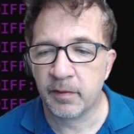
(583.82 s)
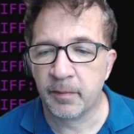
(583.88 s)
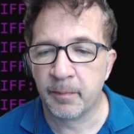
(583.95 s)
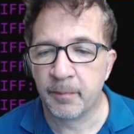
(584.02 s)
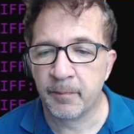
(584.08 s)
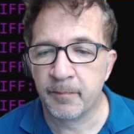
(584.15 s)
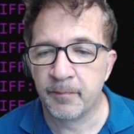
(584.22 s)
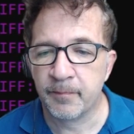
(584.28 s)

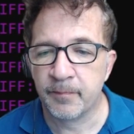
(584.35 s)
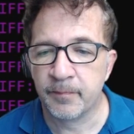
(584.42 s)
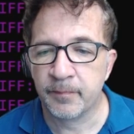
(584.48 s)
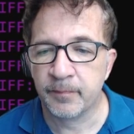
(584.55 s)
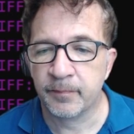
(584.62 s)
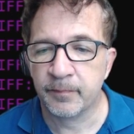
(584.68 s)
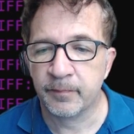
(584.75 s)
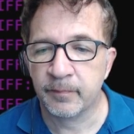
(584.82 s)

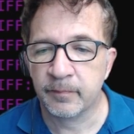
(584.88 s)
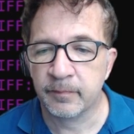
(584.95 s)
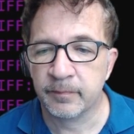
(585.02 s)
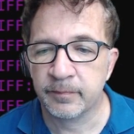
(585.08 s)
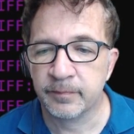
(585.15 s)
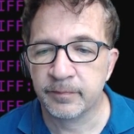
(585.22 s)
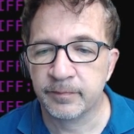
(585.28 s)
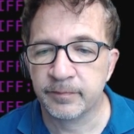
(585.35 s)

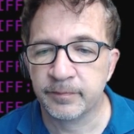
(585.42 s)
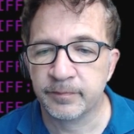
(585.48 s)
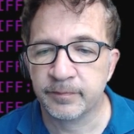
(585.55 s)
[no speech]